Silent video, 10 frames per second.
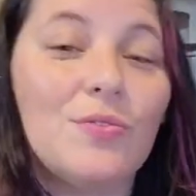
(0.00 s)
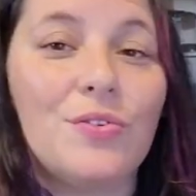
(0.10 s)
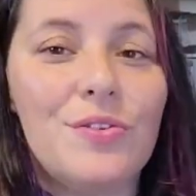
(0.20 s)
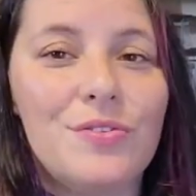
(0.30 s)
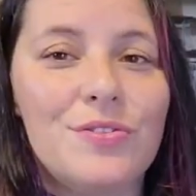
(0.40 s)

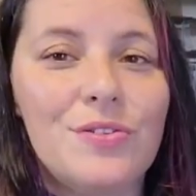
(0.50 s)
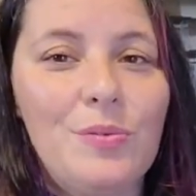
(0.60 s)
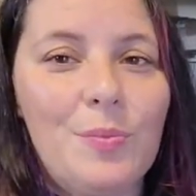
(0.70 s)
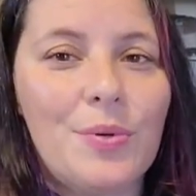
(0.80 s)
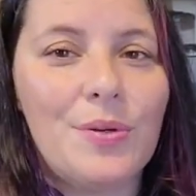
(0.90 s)
For the
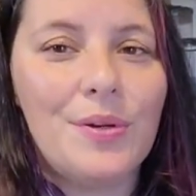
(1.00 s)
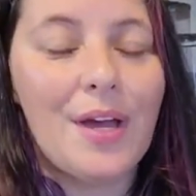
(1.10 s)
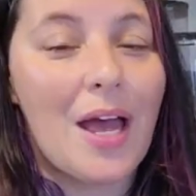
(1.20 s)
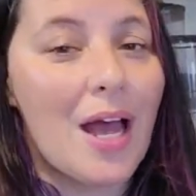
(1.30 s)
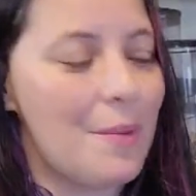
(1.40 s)
soup,
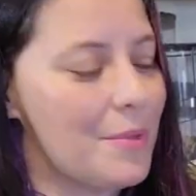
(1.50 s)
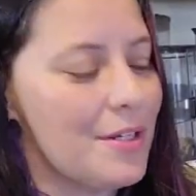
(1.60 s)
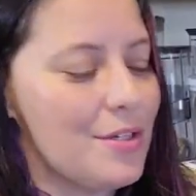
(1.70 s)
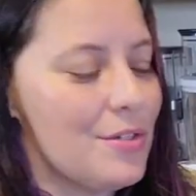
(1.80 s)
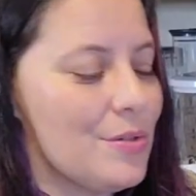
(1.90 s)
I'm
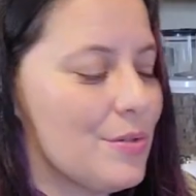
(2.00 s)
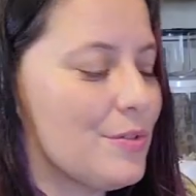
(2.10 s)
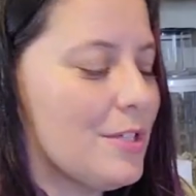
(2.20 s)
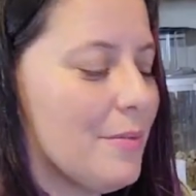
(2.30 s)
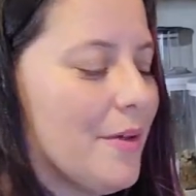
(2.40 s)
going to
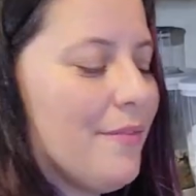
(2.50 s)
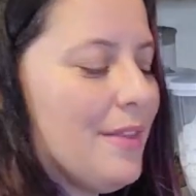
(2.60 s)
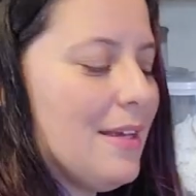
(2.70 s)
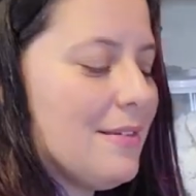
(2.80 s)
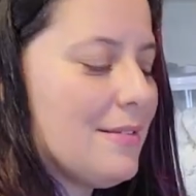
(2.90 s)
use some of
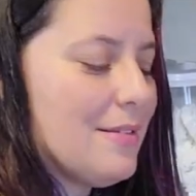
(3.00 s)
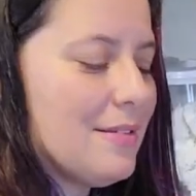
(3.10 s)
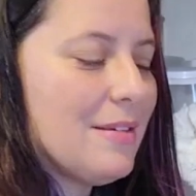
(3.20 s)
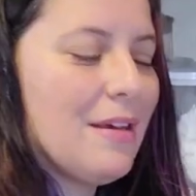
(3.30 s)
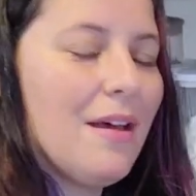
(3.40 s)

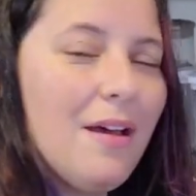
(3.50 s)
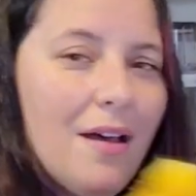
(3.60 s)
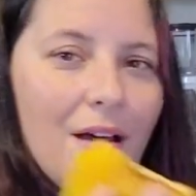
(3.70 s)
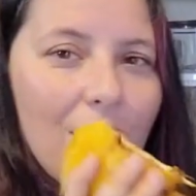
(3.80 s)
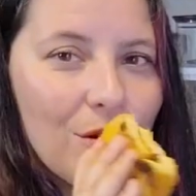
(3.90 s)
this
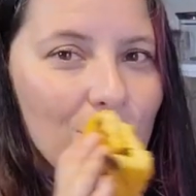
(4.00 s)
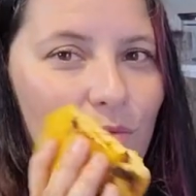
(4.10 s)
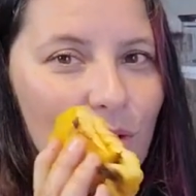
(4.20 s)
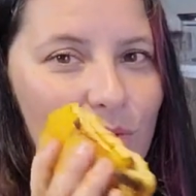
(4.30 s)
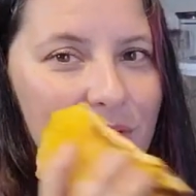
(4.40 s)

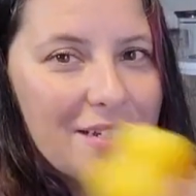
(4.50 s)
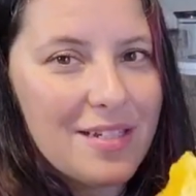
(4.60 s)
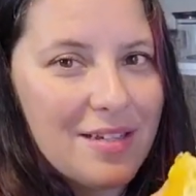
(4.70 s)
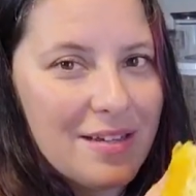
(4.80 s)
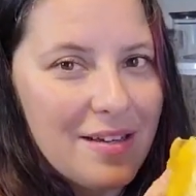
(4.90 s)

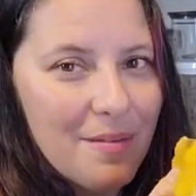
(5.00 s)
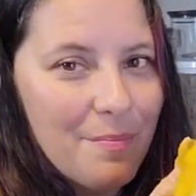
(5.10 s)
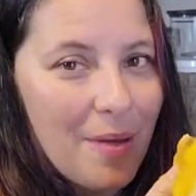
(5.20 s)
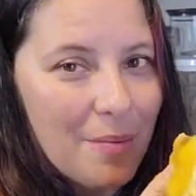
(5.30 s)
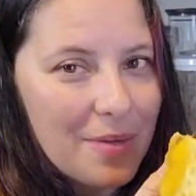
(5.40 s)
roasted
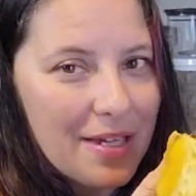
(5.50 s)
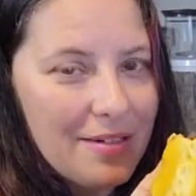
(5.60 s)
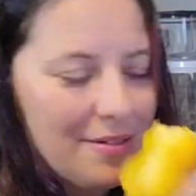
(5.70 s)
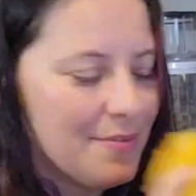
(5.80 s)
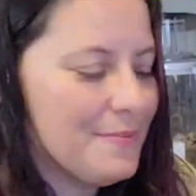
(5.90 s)
pumpkin,